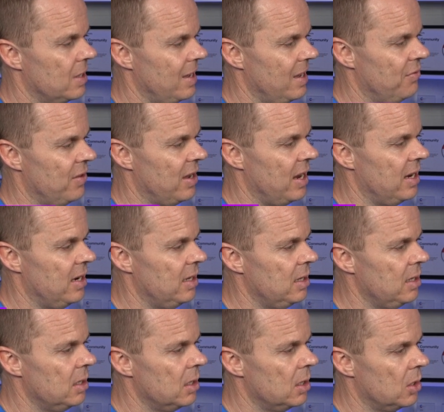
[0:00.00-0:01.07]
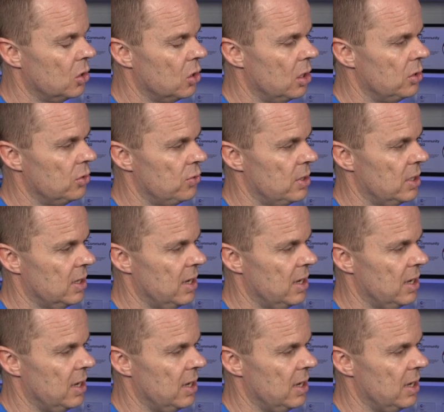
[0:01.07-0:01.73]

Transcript: I have ID, country, and